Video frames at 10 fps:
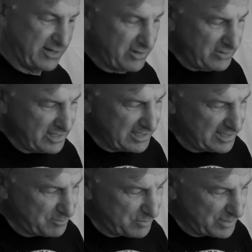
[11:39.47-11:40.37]
only
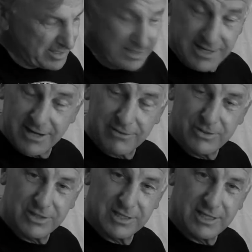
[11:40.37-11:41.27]
need to play now
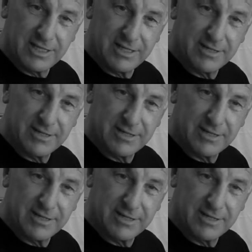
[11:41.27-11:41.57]
with the